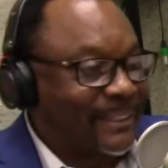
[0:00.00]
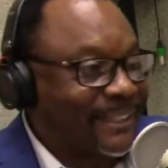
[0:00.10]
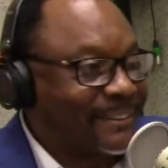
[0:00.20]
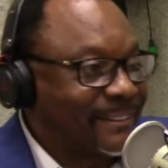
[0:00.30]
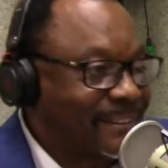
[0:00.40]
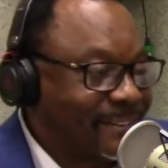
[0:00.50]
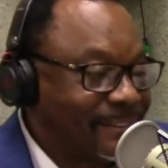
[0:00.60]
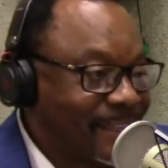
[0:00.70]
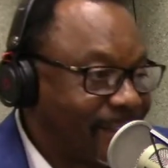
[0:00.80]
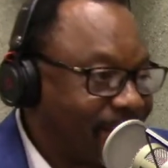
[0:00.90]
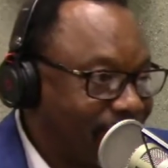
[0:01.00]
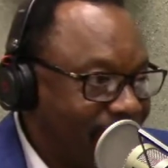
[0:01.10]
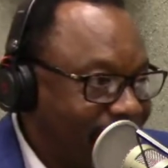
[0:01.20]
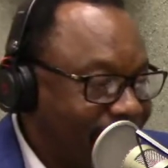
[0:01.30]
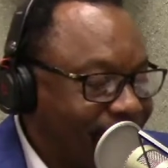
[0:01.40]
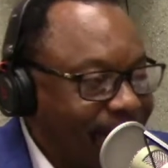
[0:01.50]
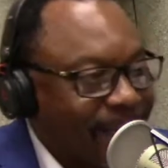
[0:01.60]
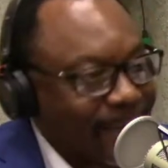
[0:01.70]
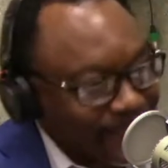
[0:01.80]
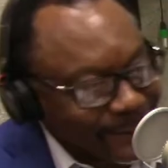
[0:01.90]
They're going to look at you like, man, get
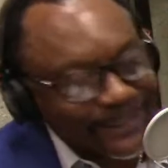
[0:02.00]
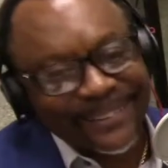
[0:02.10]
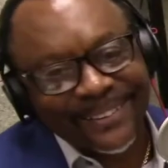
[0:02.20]
out of here.